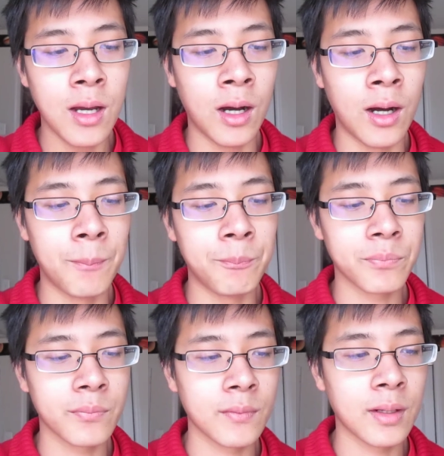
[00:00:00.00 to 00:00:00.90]

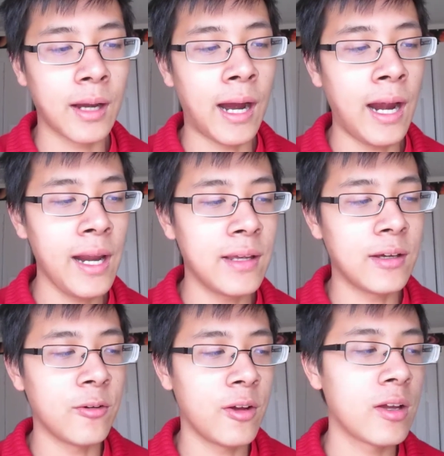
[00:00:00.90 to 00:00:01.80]
I
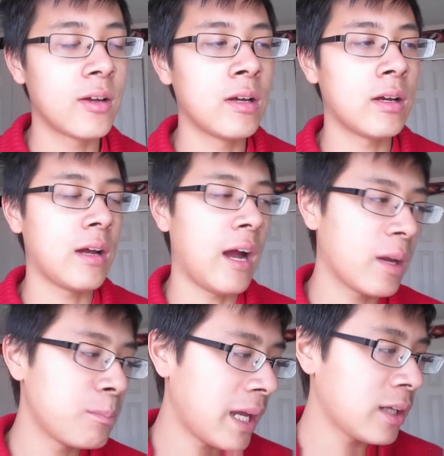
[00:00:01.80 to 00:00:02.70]

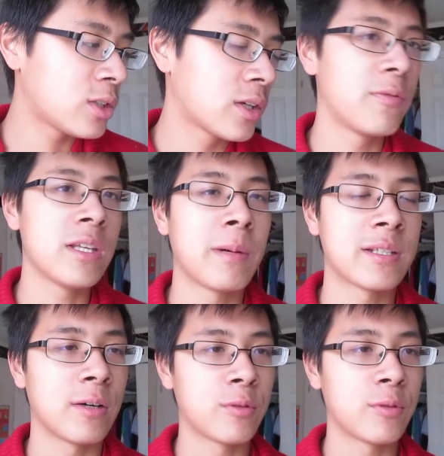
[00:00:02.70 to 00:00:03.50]
managed to convince myself